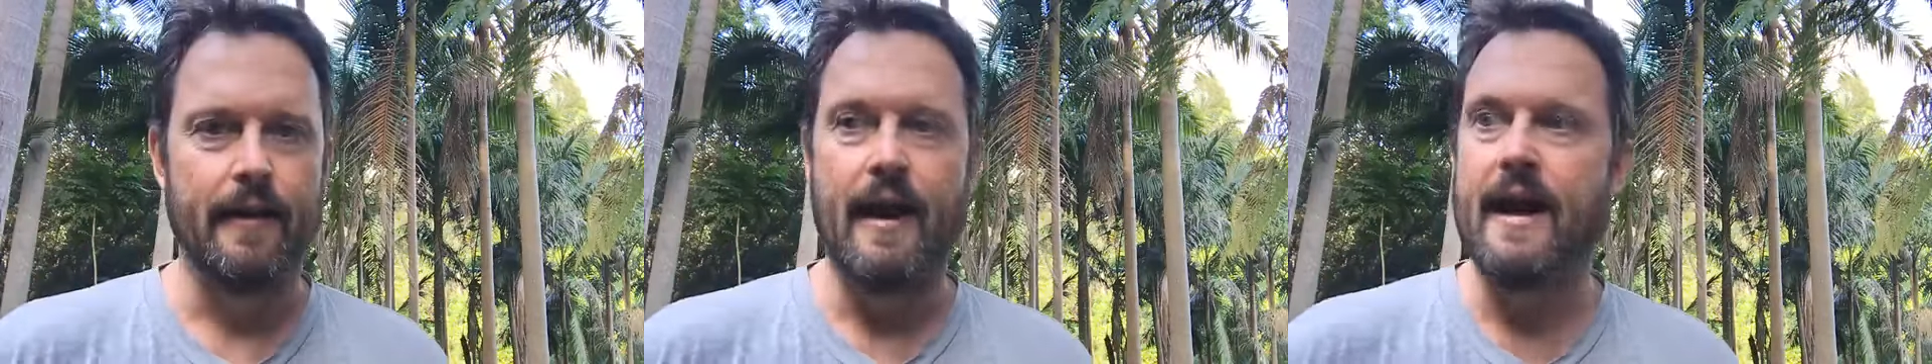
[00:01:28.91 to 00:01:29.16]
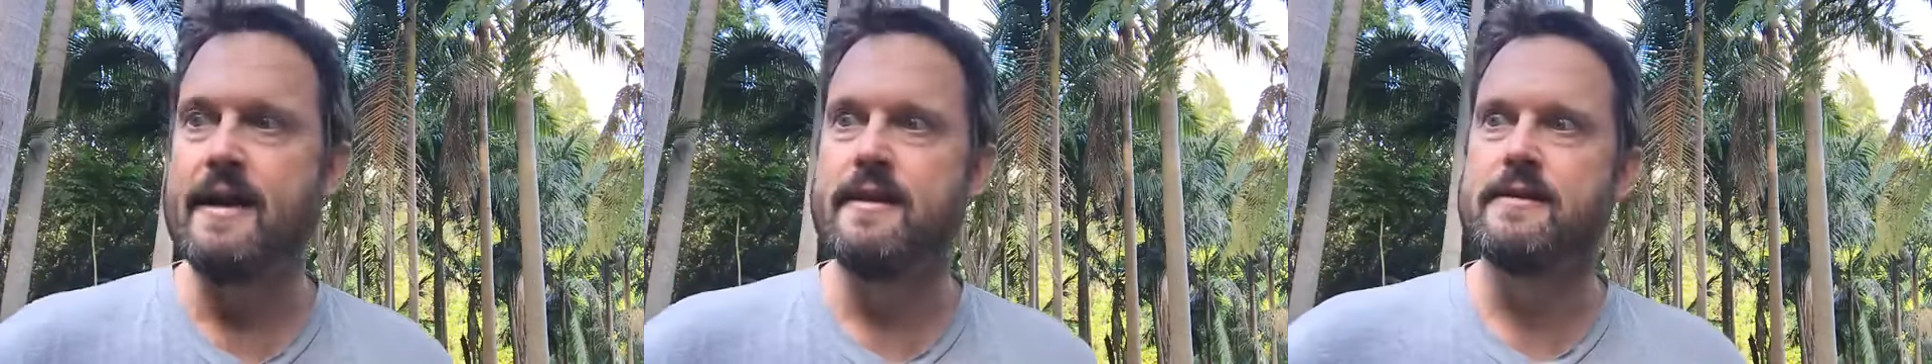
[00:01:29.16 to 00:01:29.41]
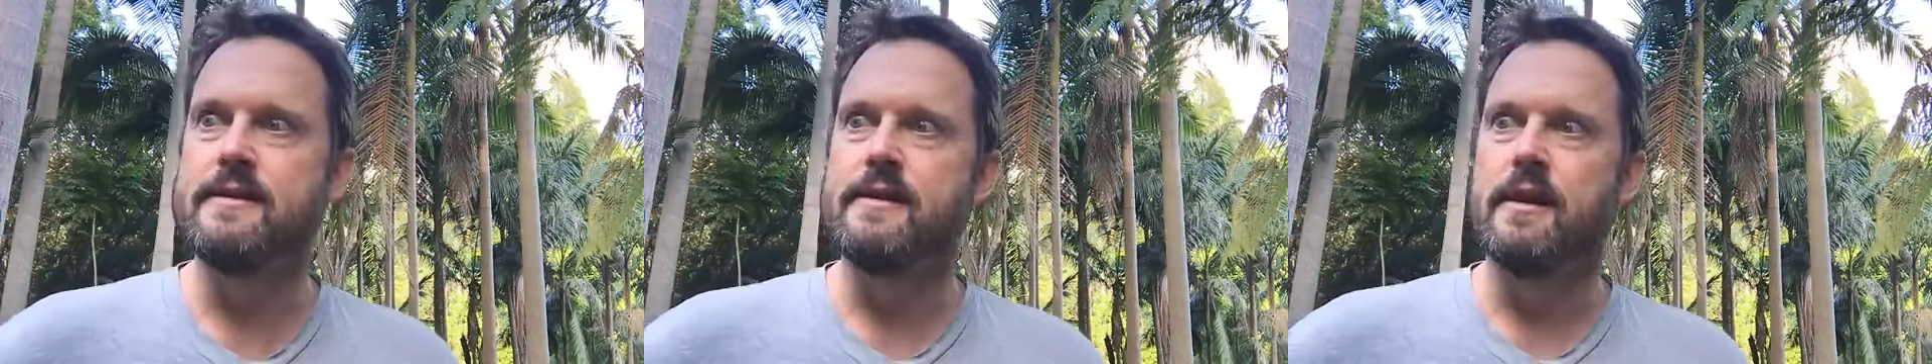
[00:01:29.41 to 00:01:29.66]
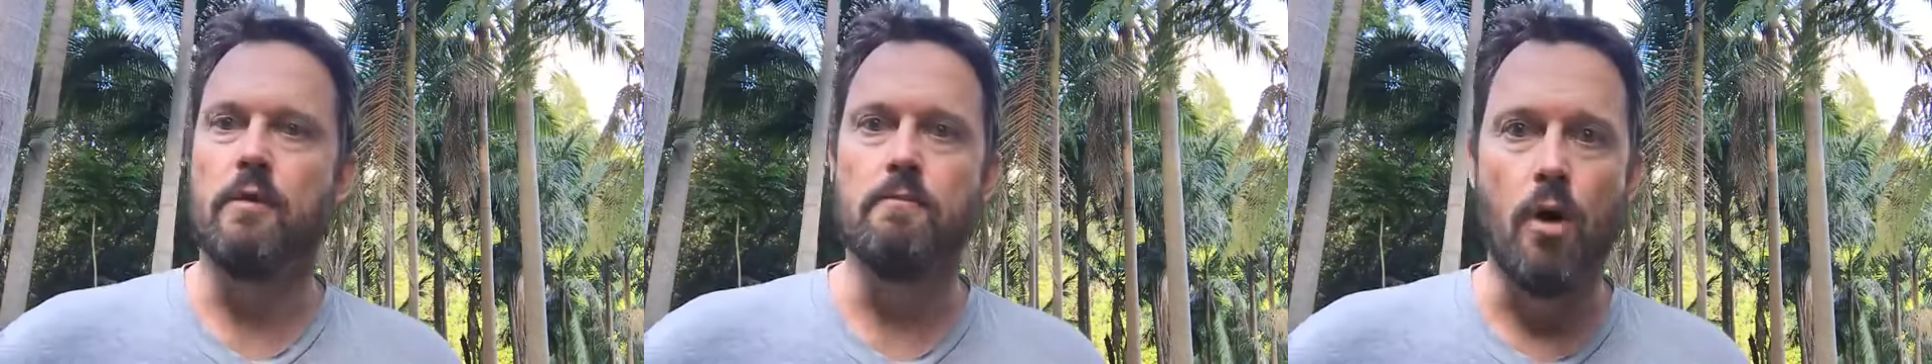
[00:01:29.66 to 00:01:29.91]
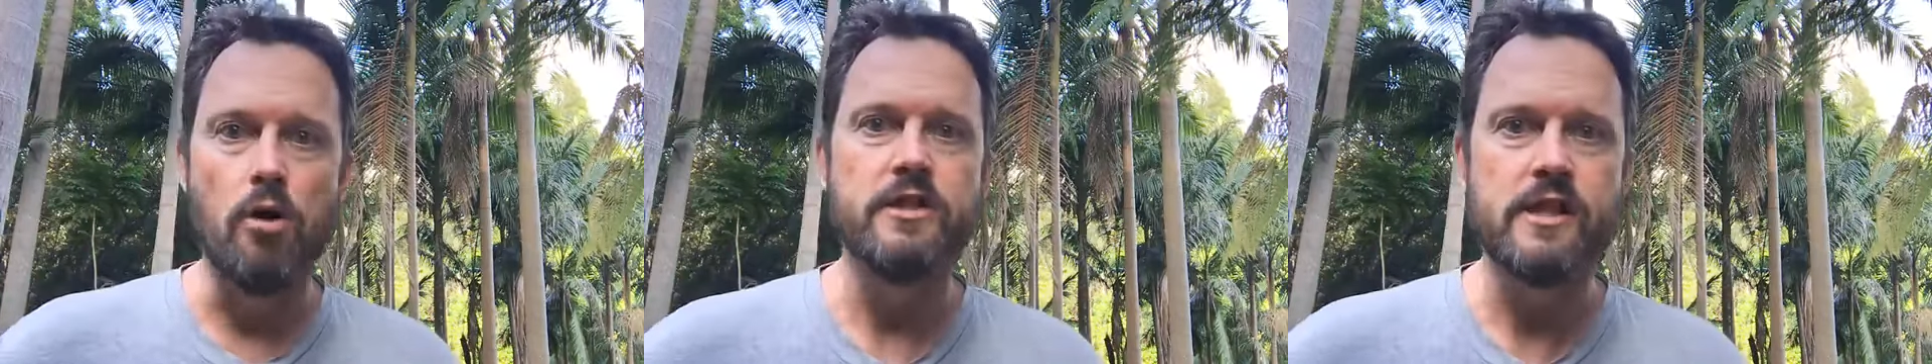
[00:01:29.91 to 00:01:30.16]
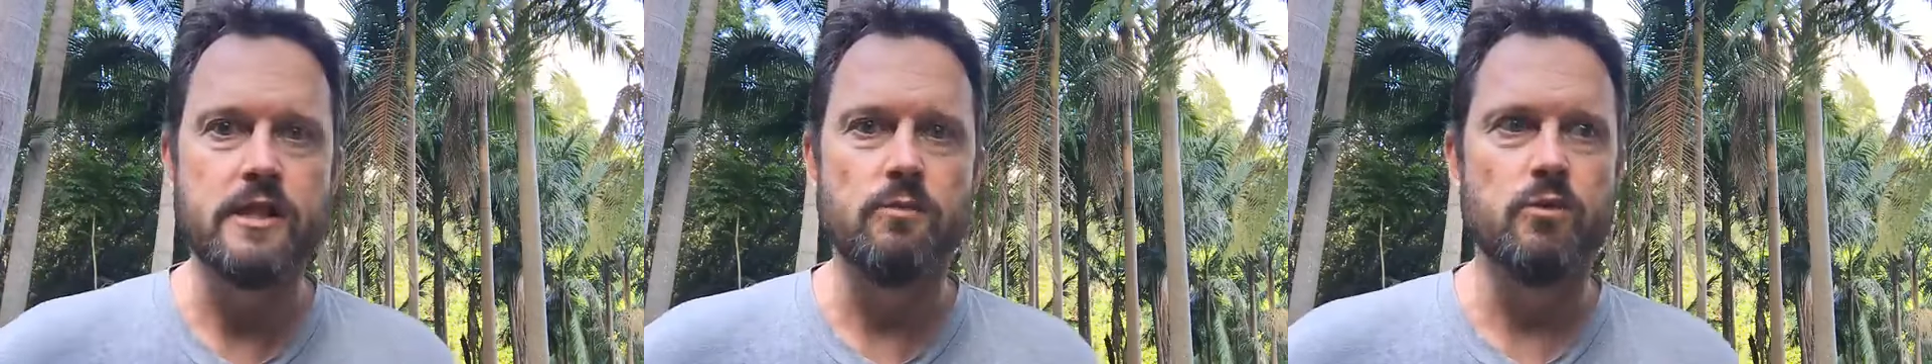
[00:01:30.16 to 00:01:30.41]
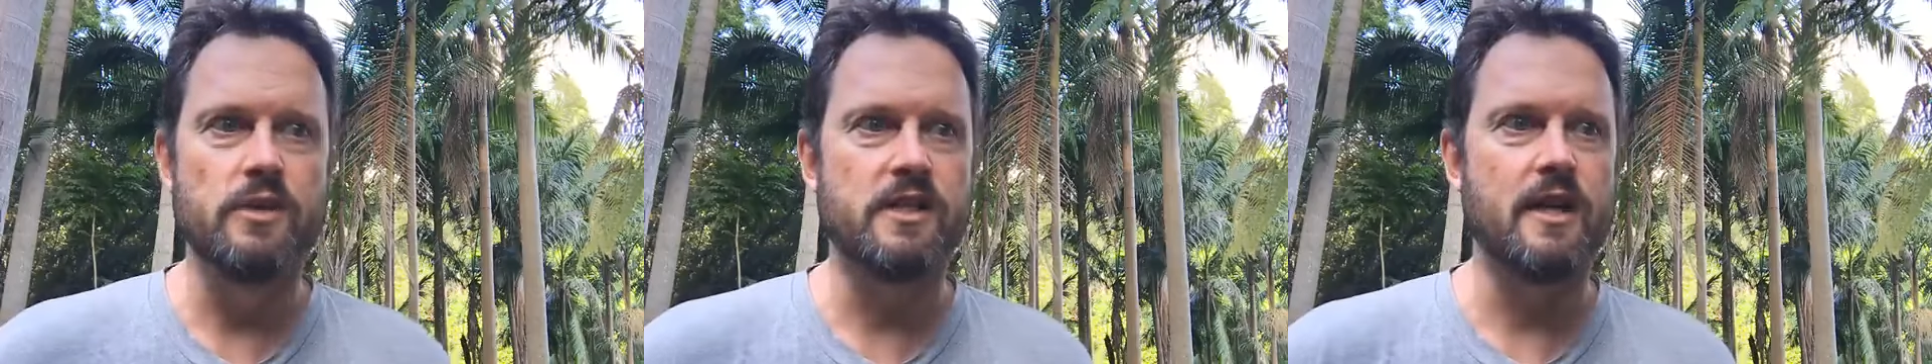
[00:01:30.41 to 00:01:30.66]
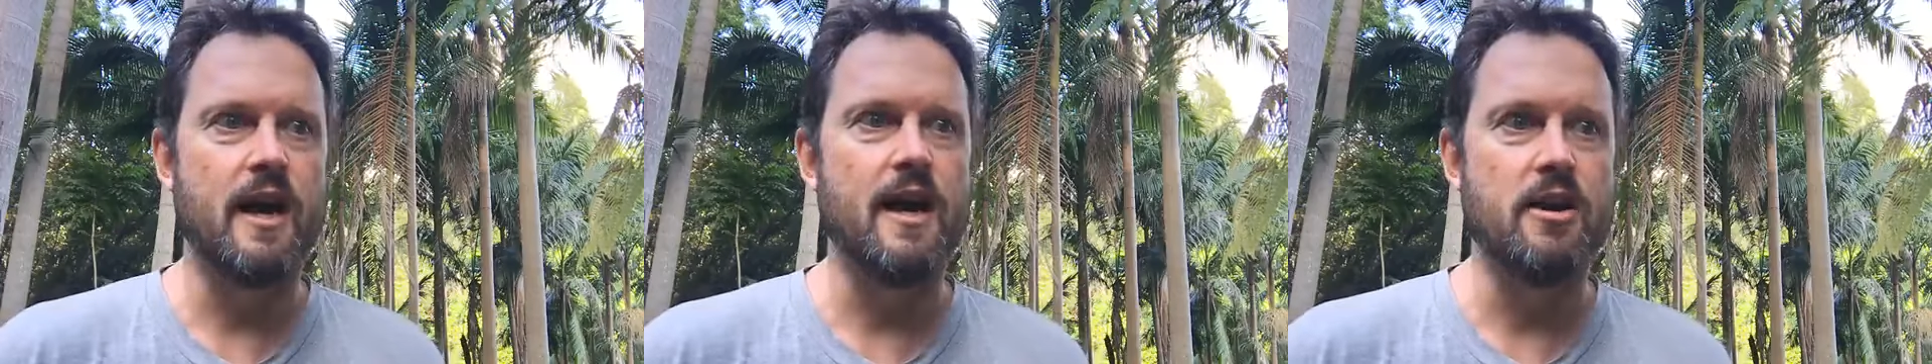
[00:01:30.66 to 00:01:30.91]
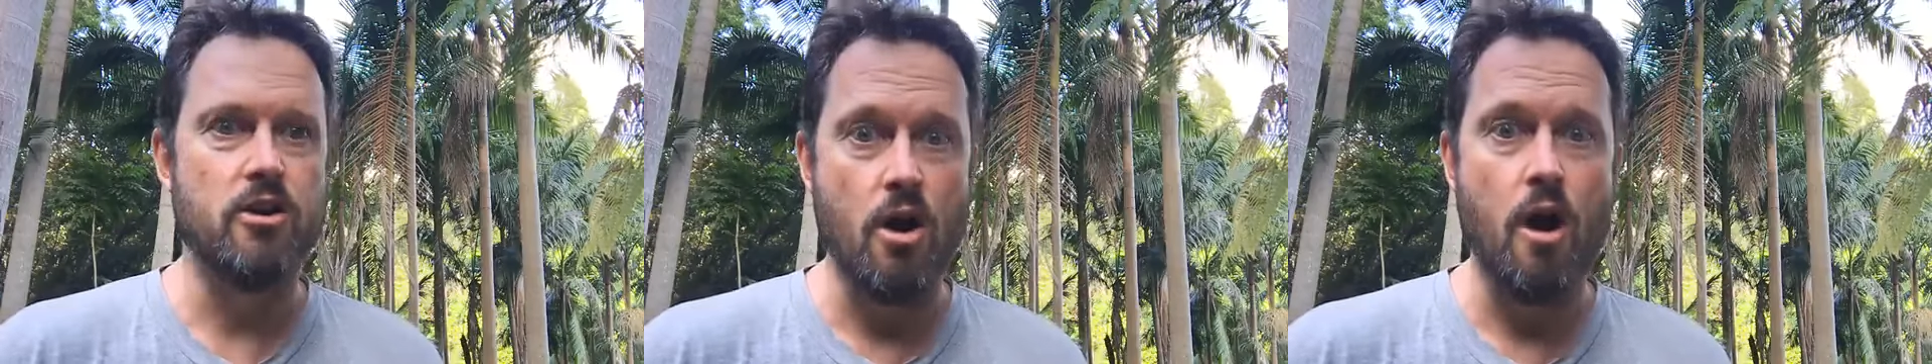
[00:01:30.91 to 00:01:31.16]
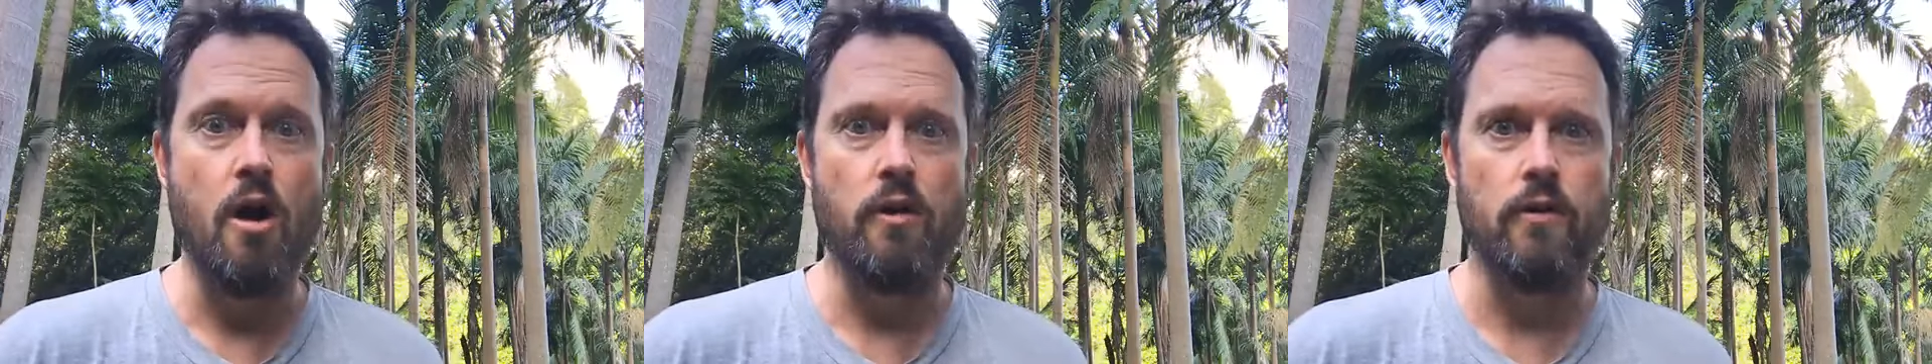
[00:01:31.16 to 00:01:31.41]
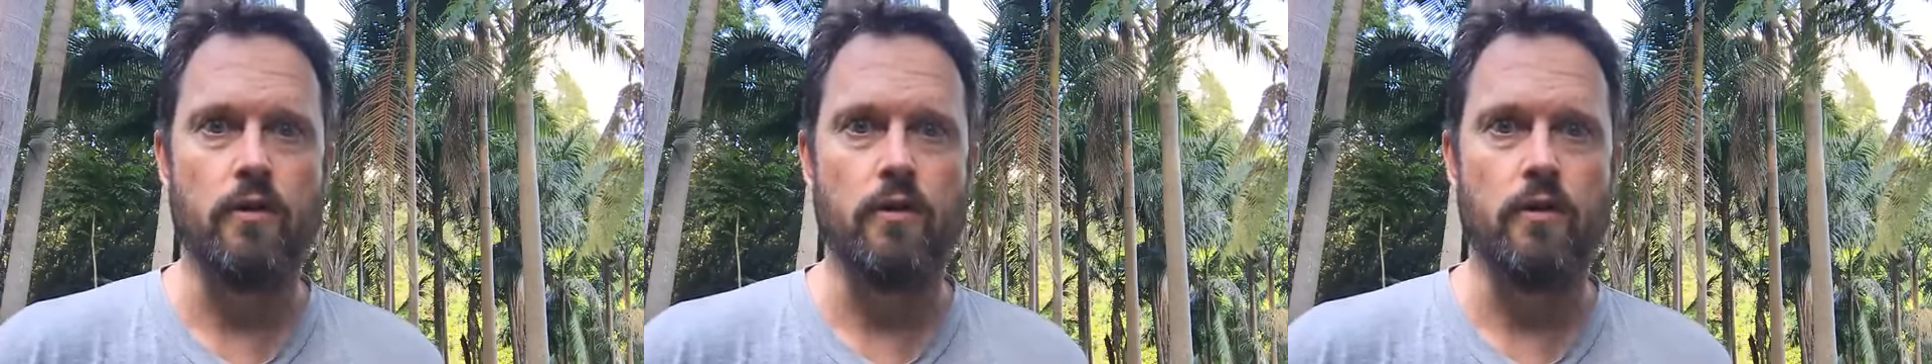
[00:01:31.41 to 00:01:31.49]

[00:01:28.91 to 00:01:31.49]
And most of them will say, no,